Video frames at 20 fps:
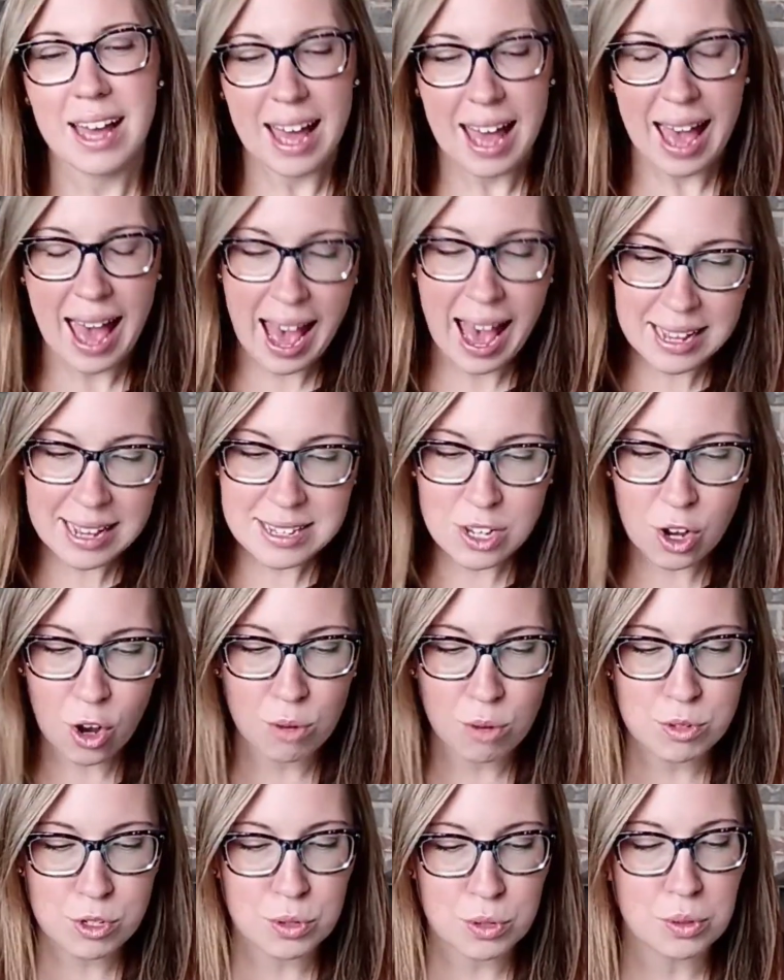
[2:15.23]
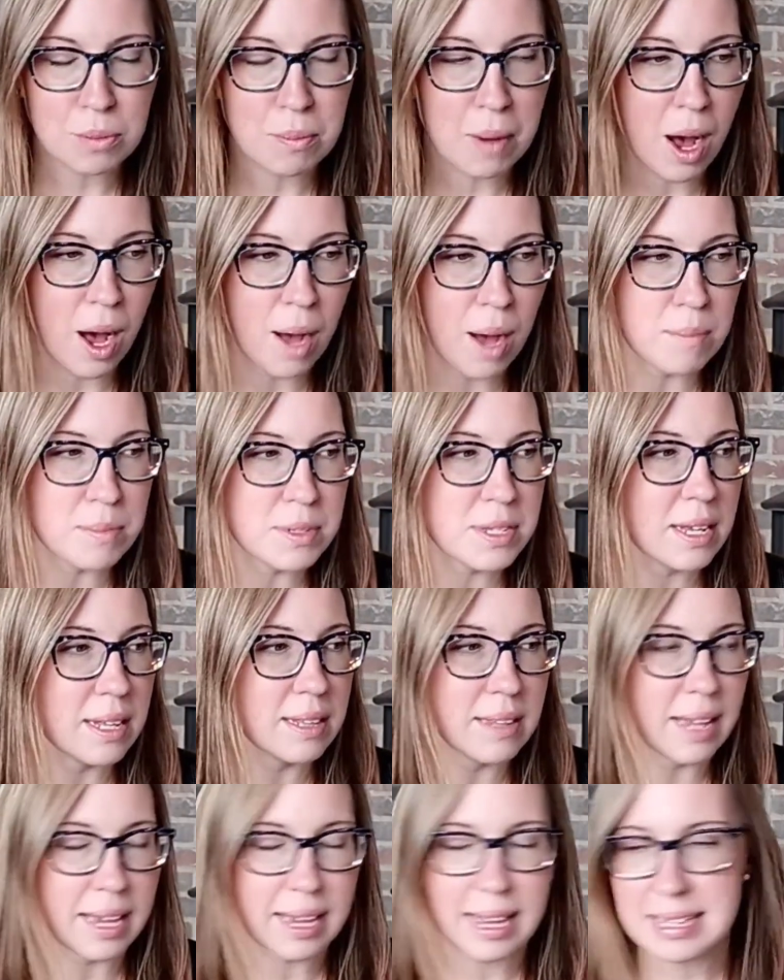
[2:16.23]
As homeschool moms,
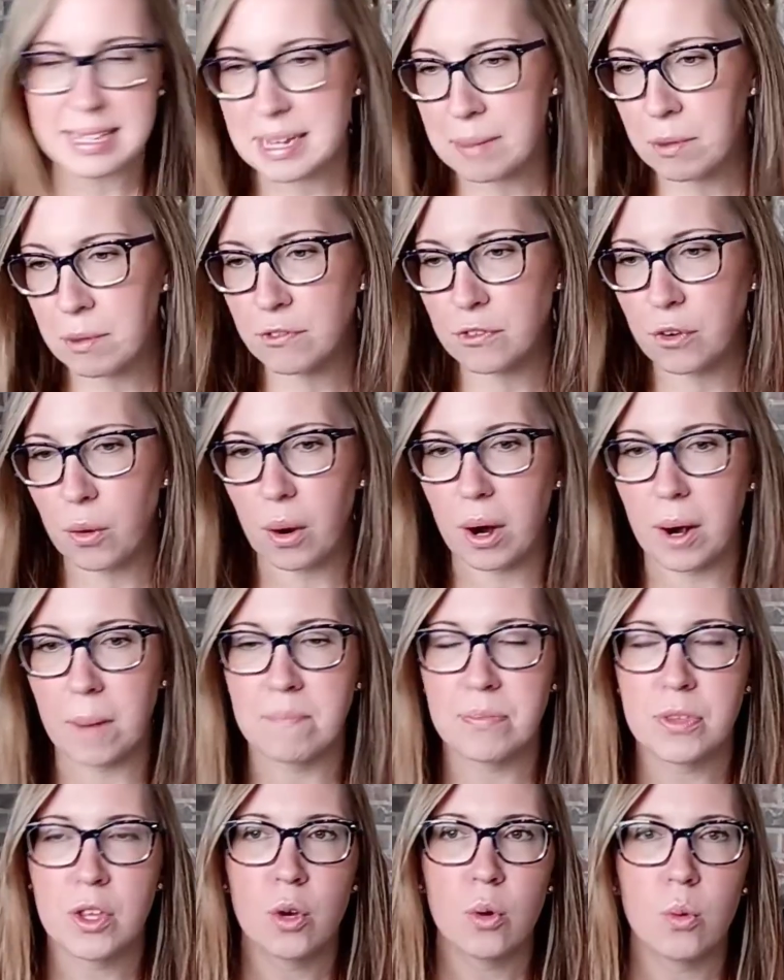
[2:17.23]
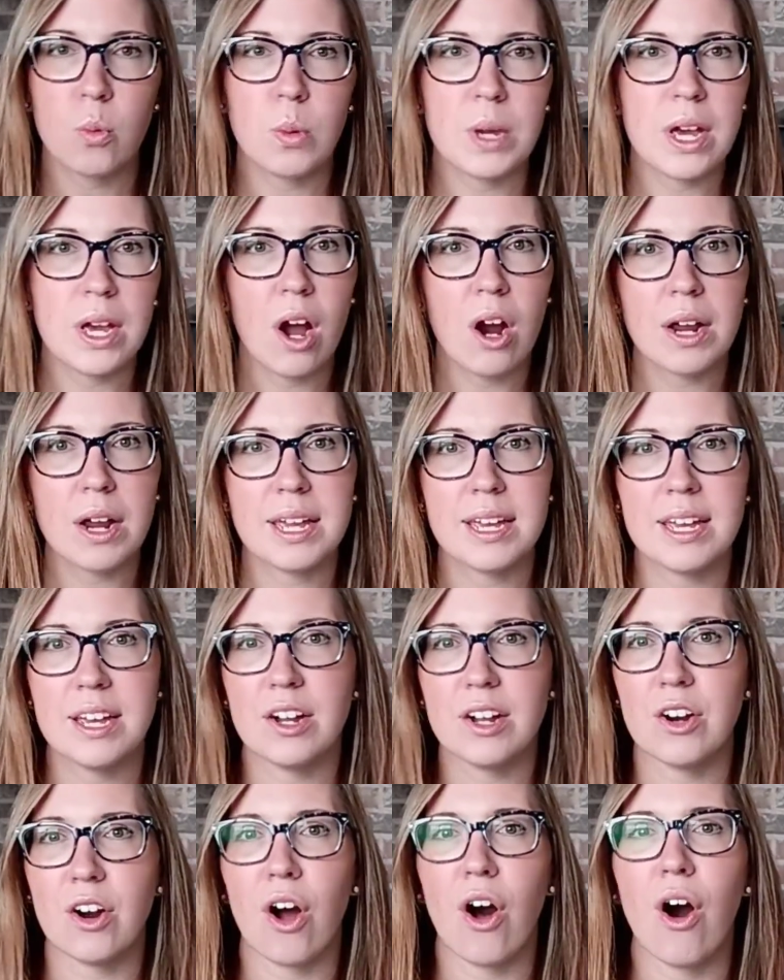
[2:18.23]
like I said before, we are
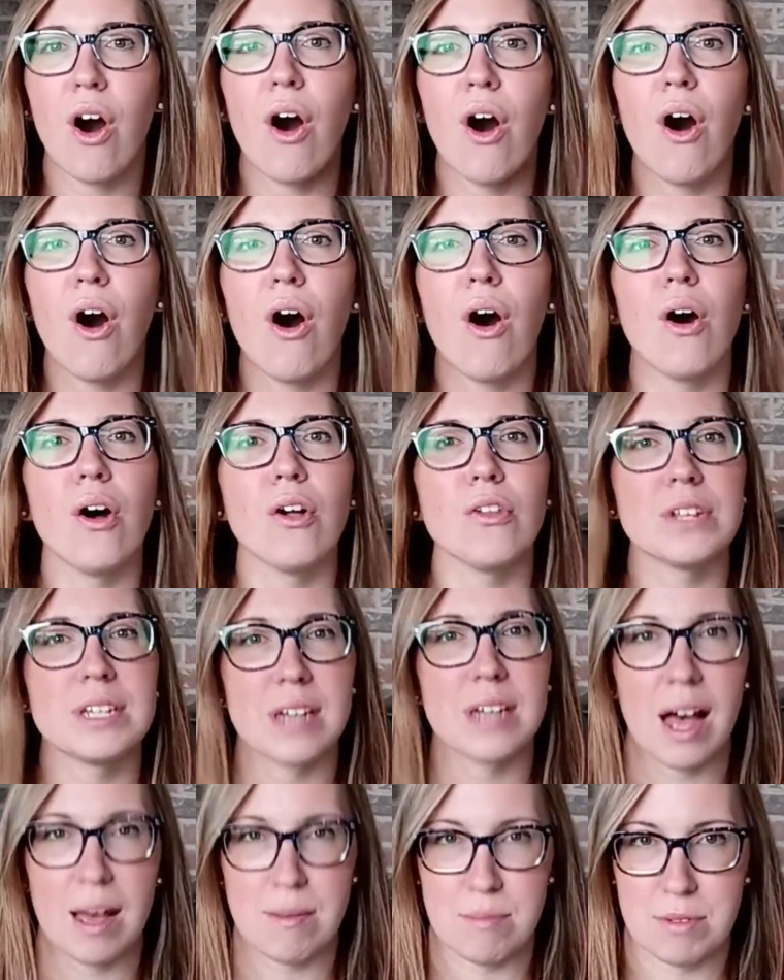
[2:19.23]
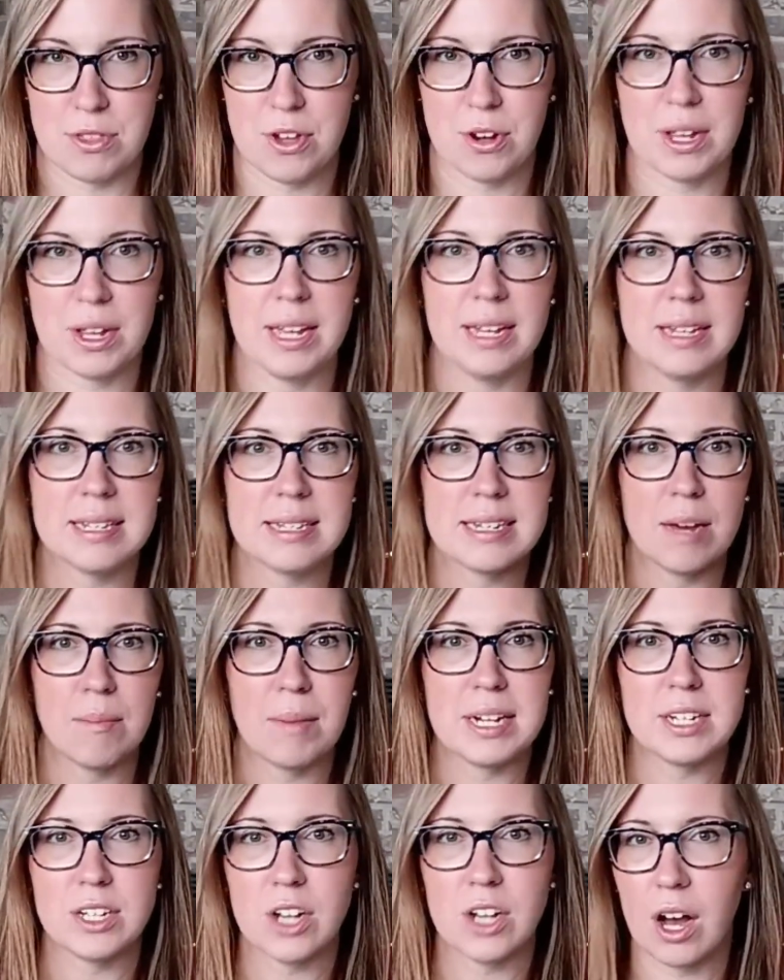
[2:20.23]
here all the time with our kids. Now,
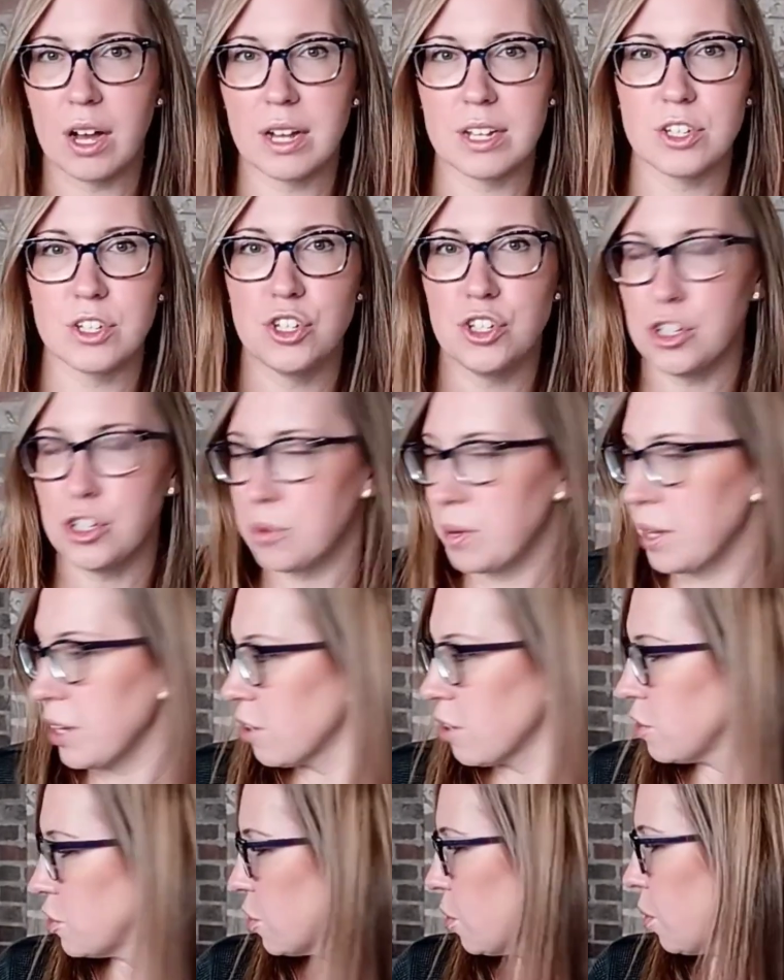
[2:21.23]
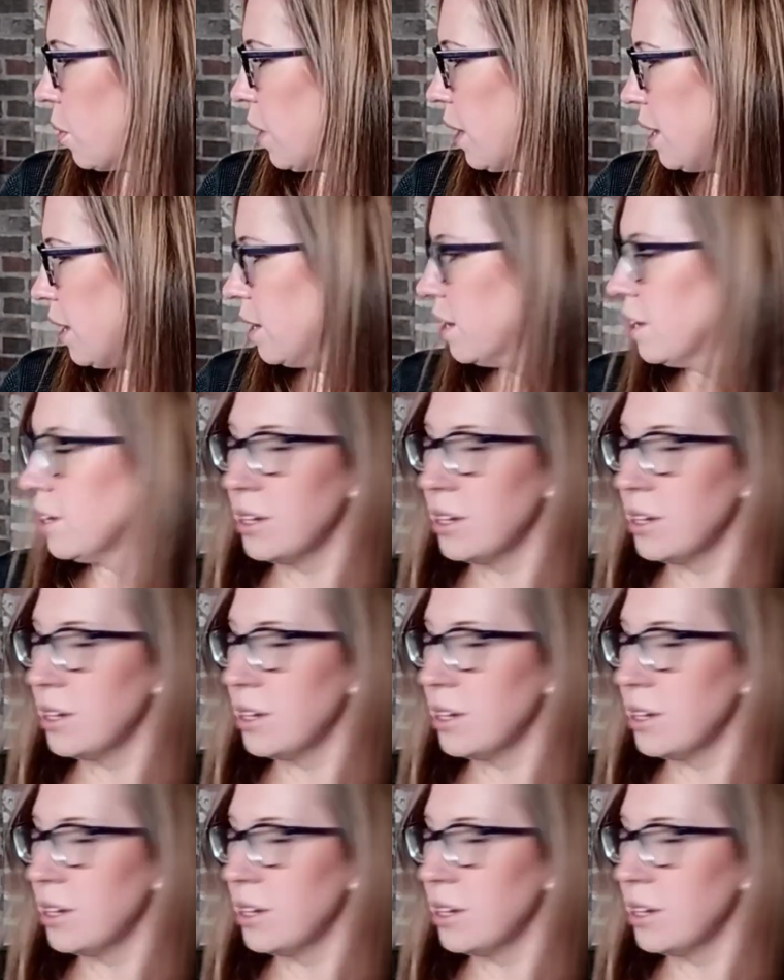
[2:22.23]
my dog is chewing her toy.